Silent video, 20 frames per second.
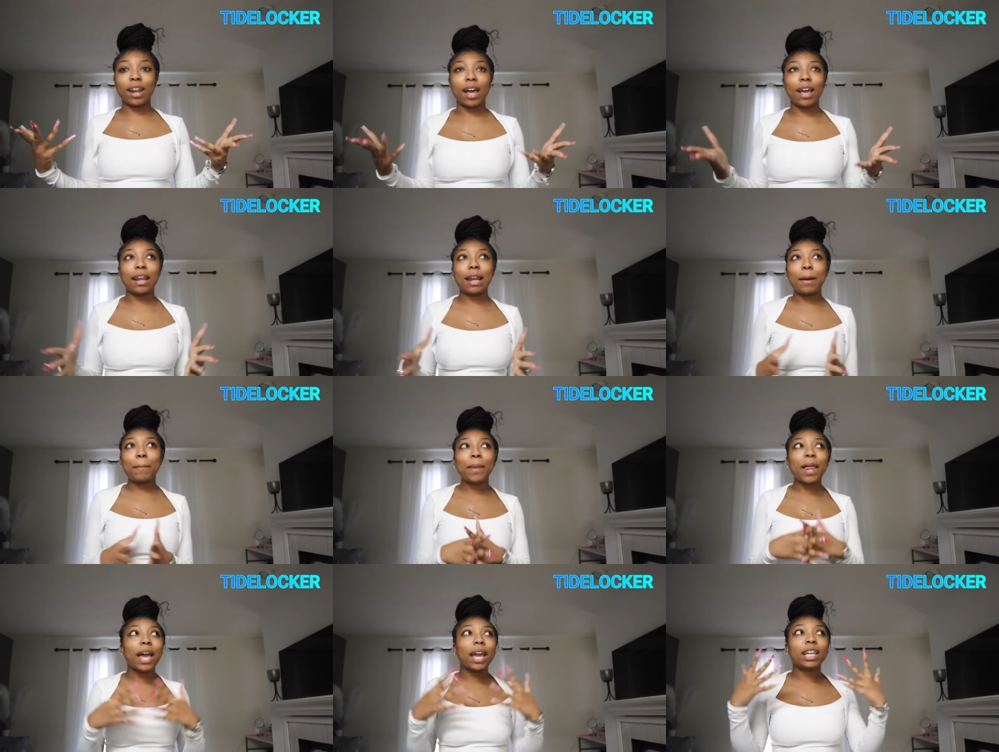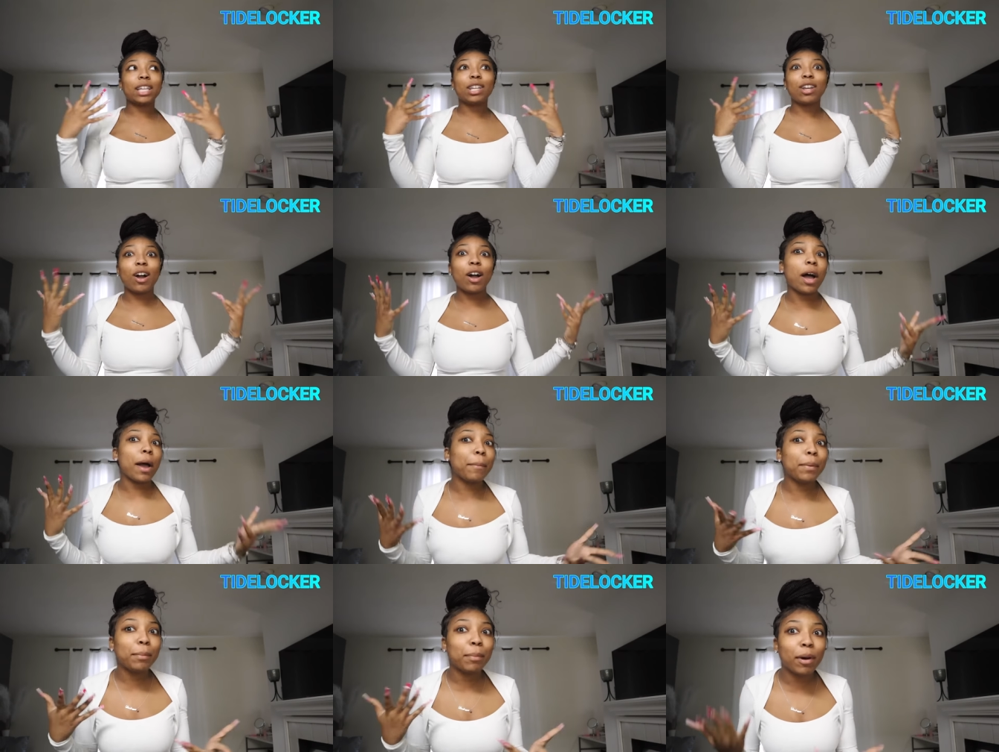da. and I'm like,
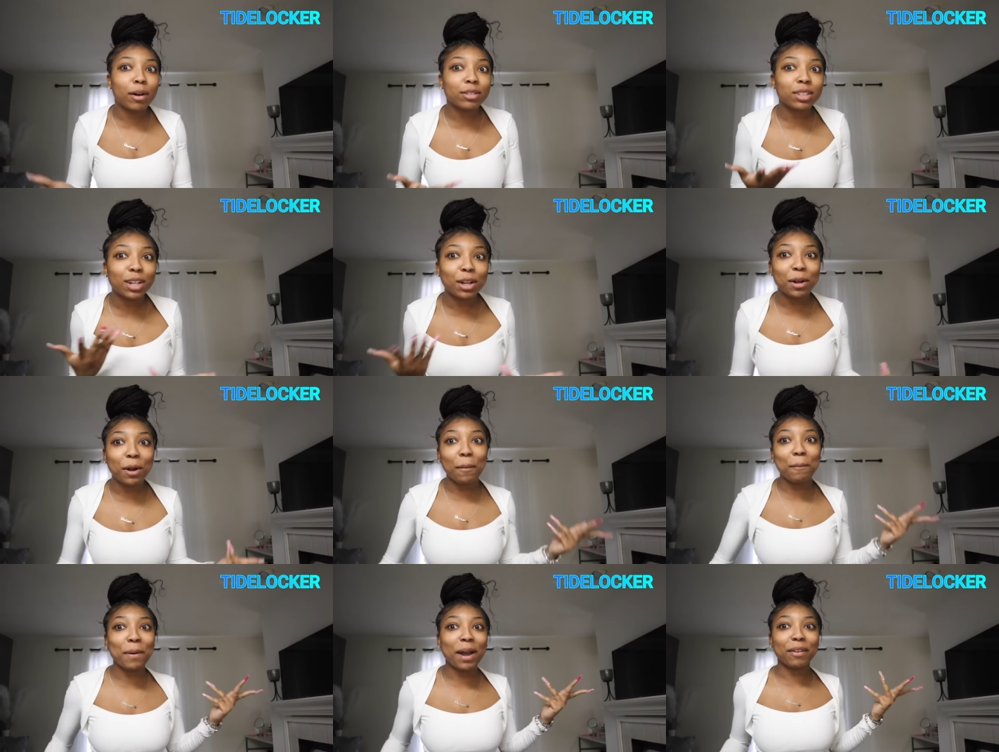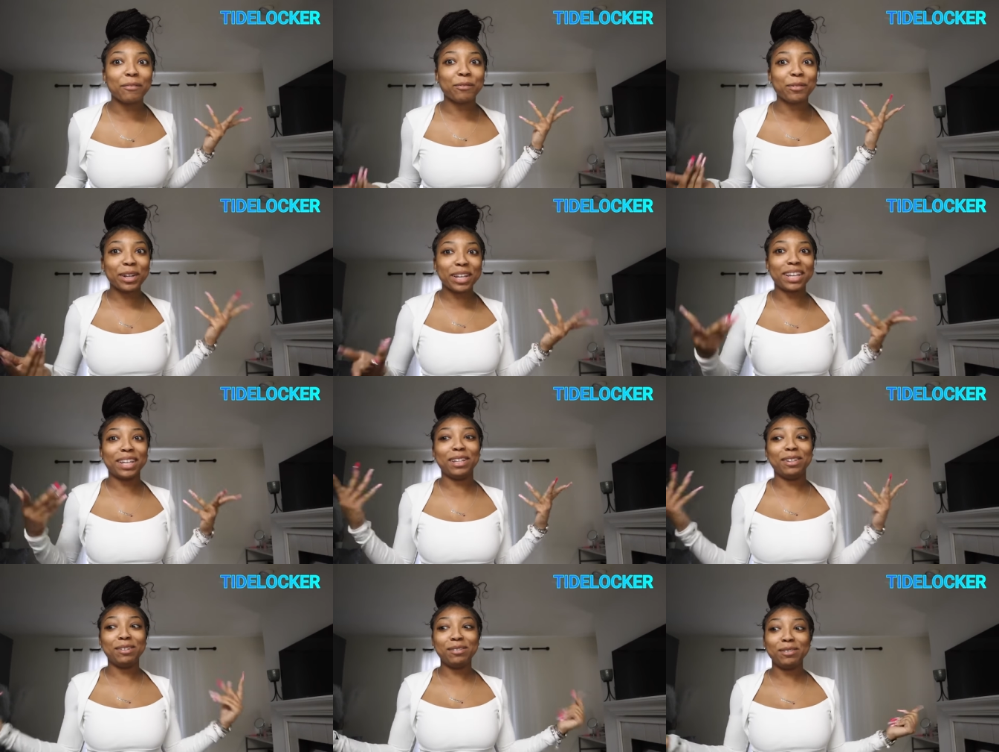y'all, I be posting it on my
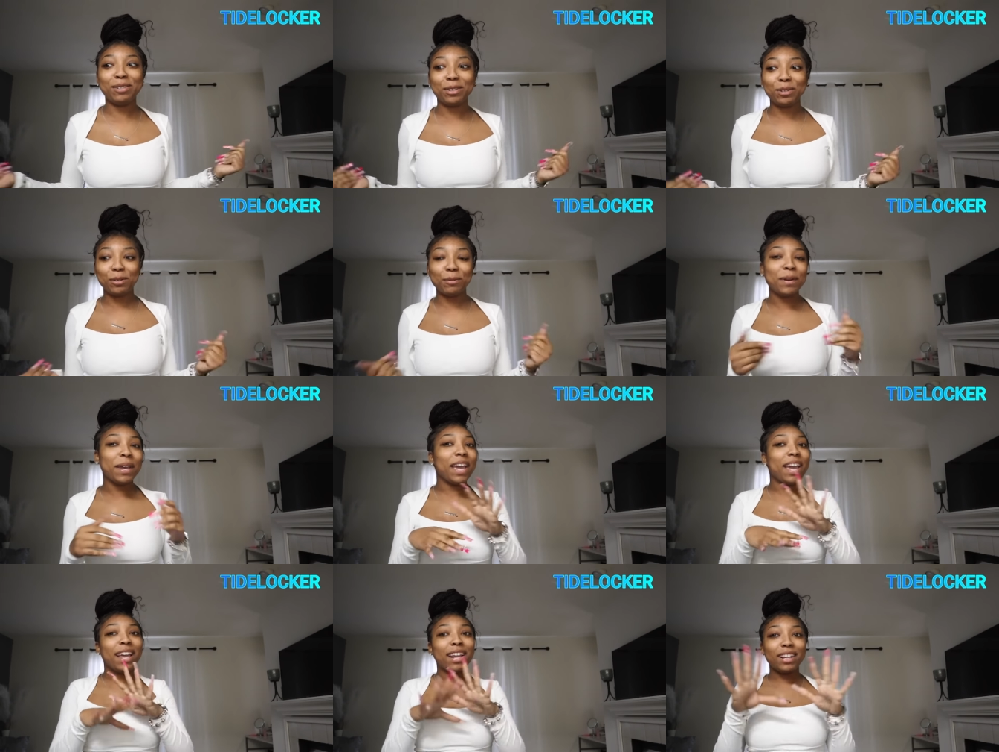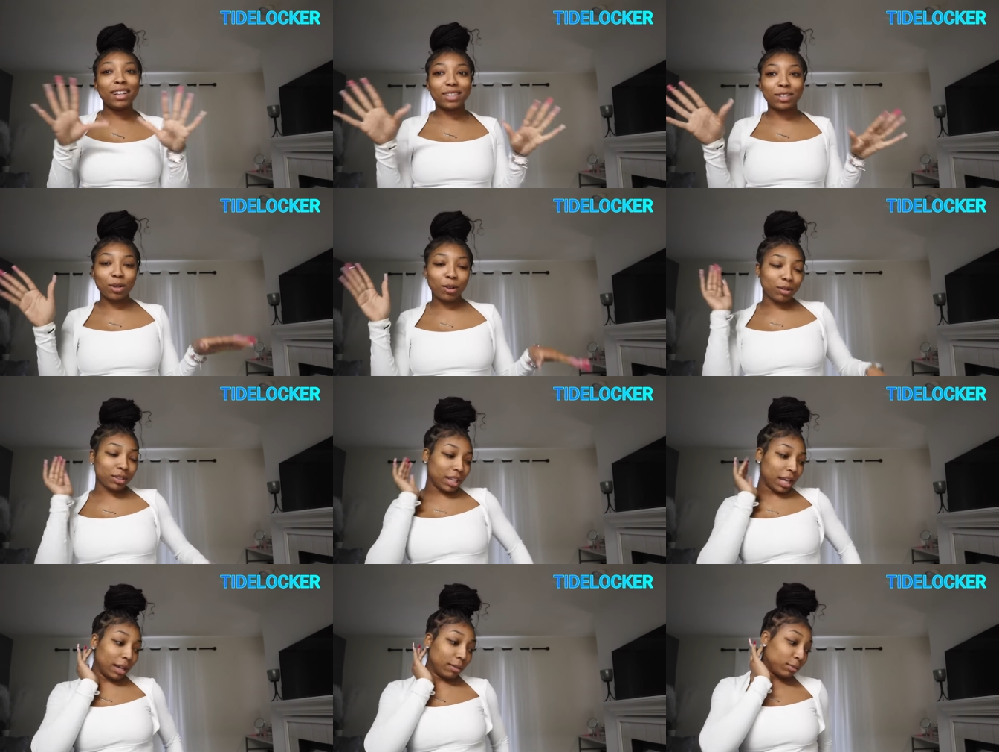freaking YouTube this
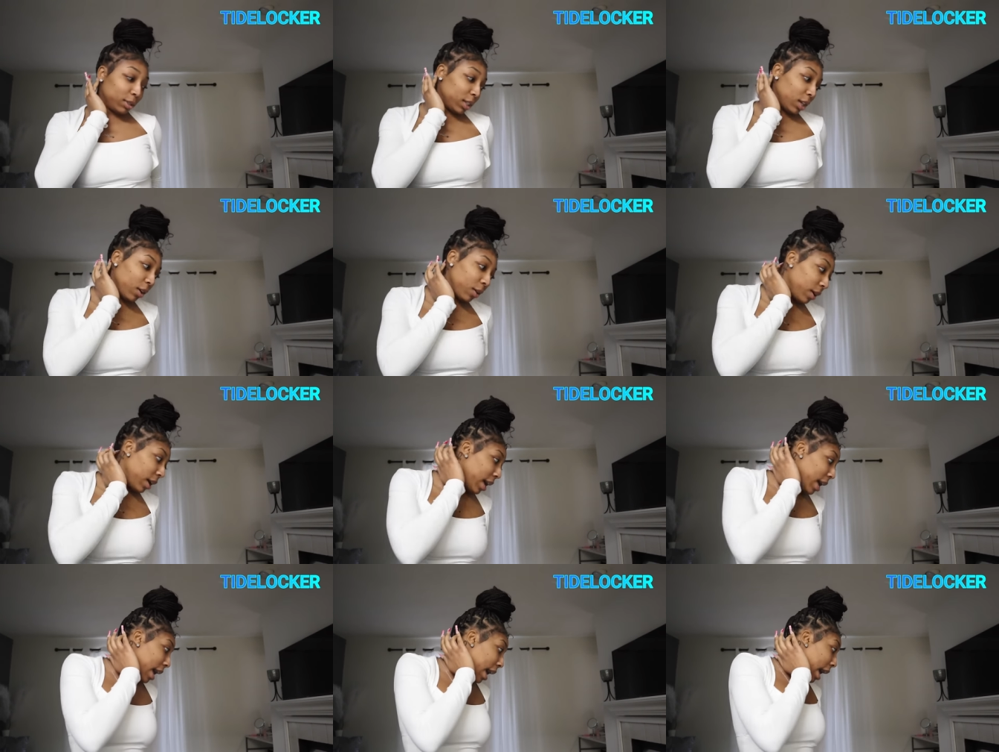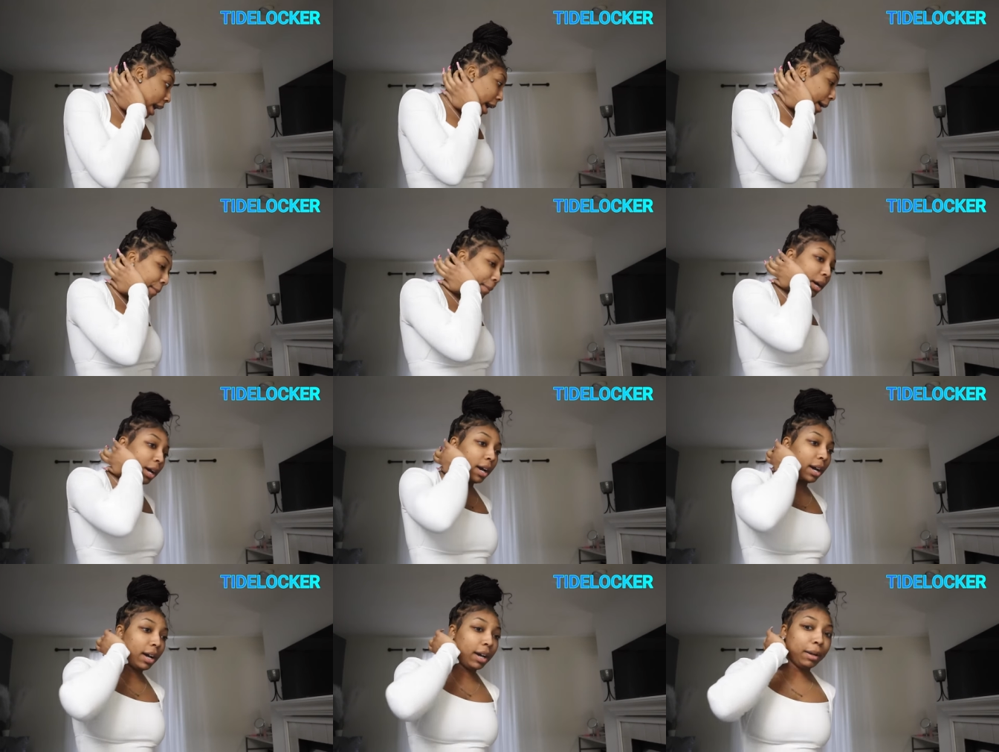whole time. So I'm
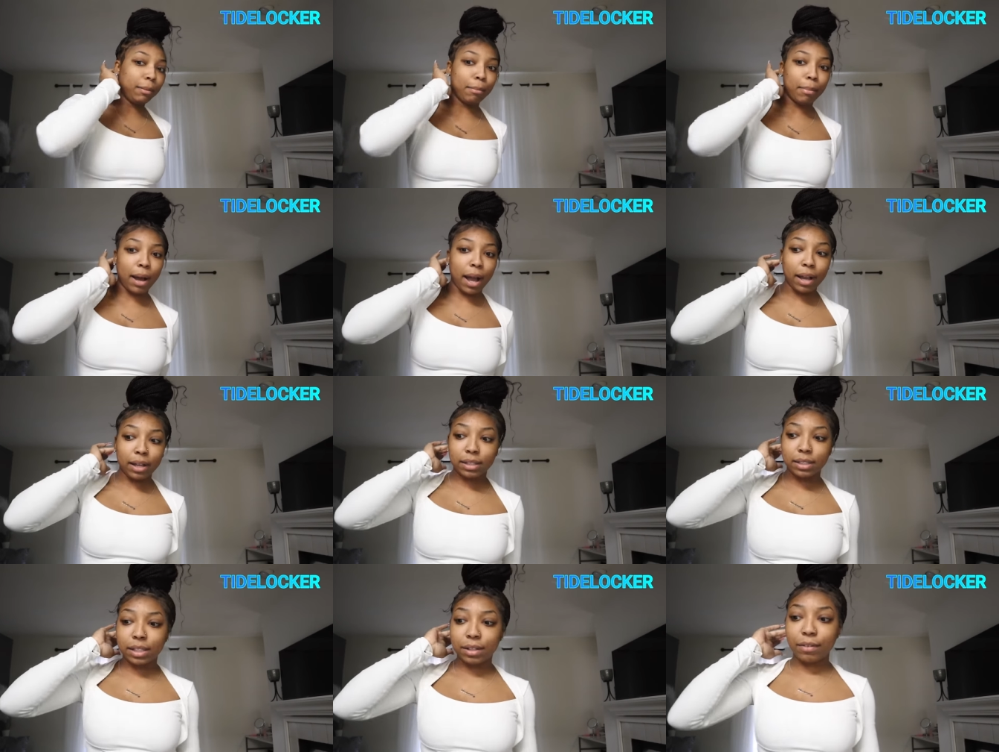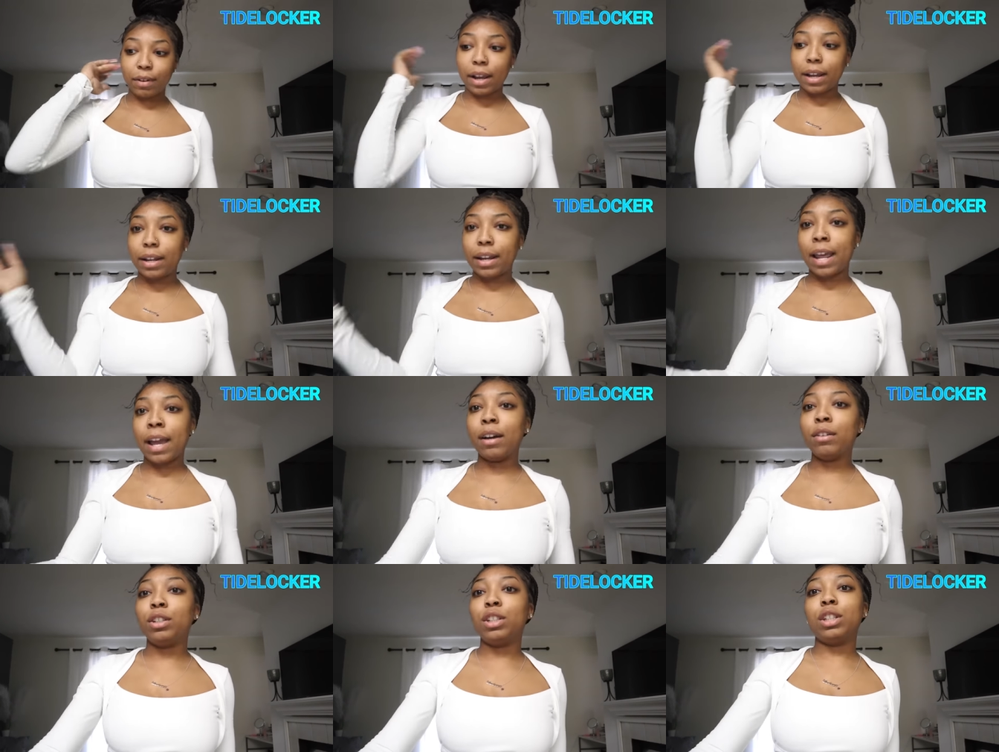gonna unbox it right
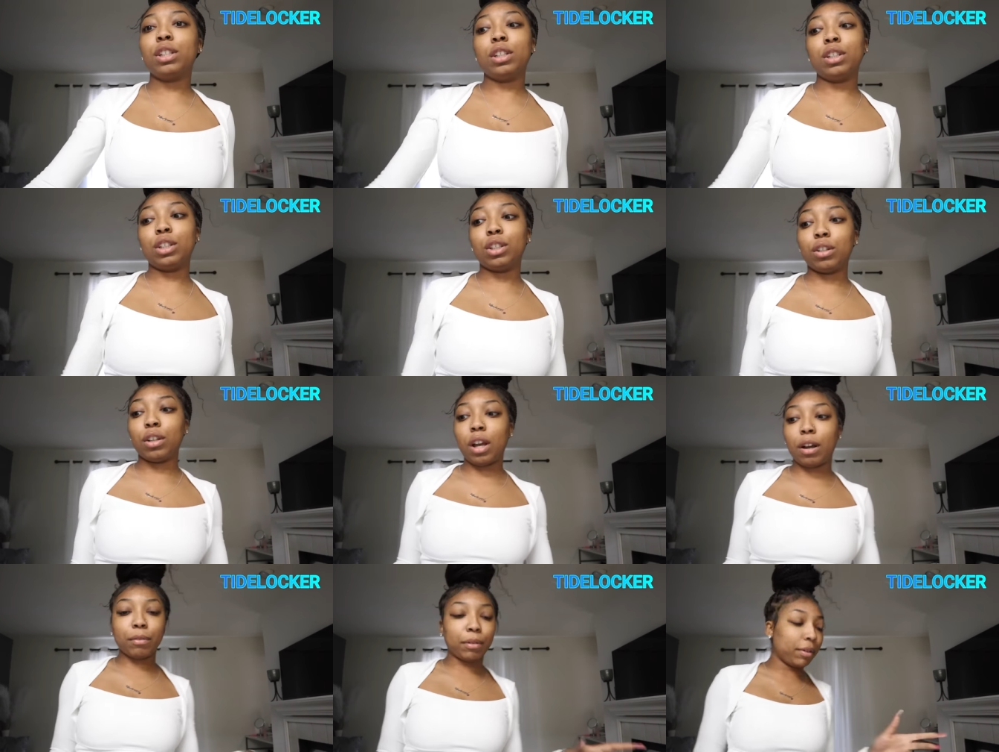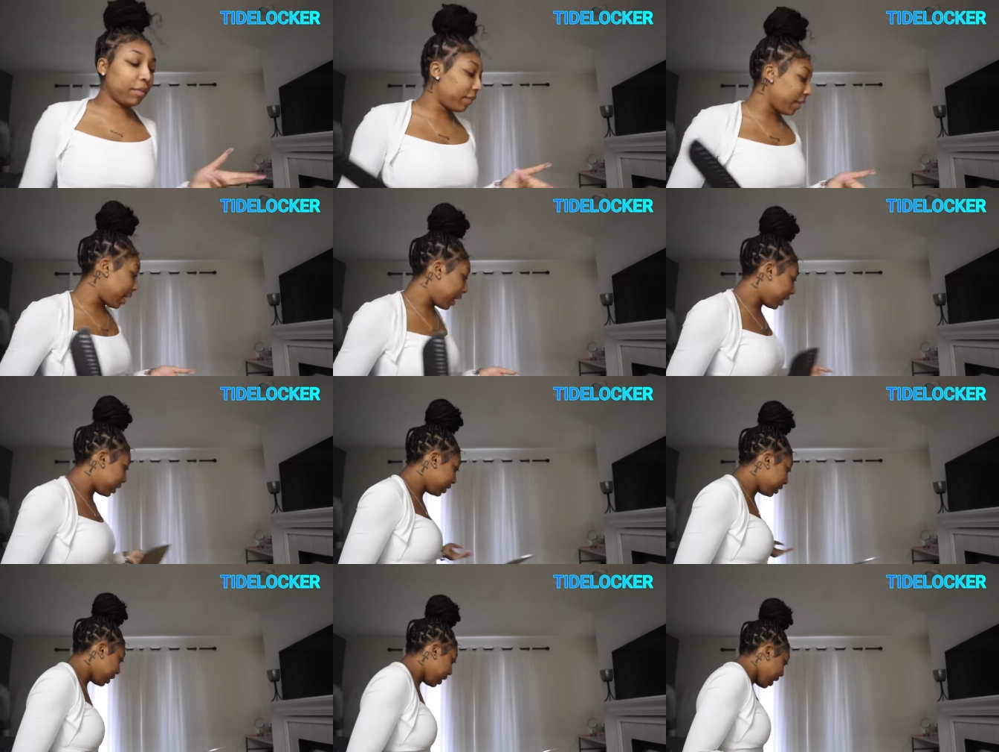now just to show y'all real
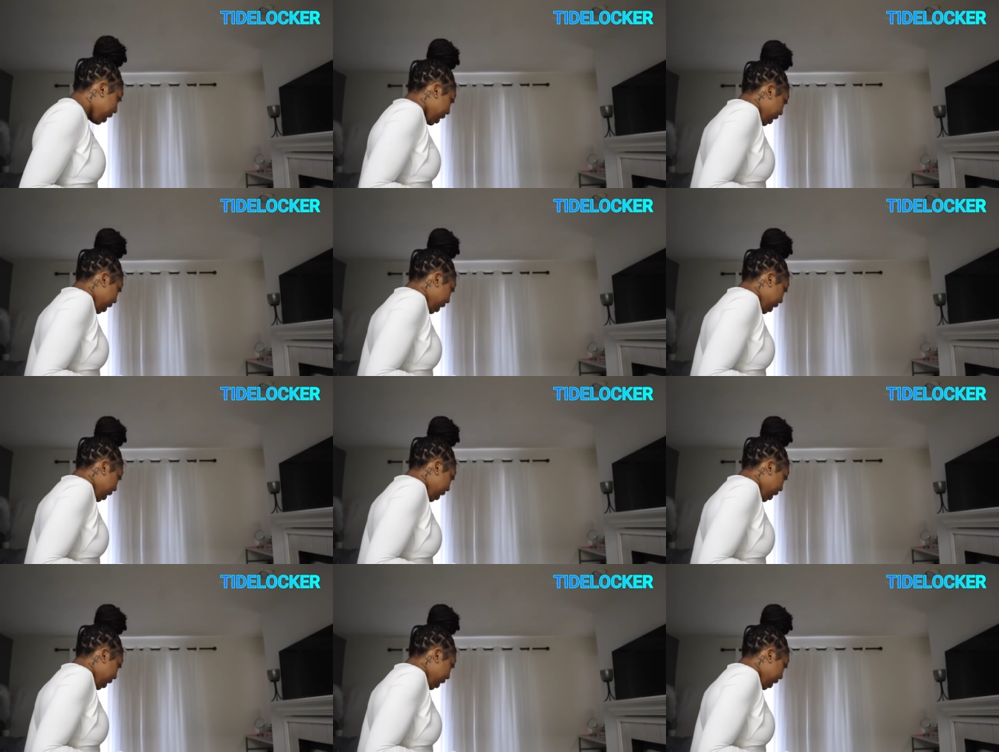fast,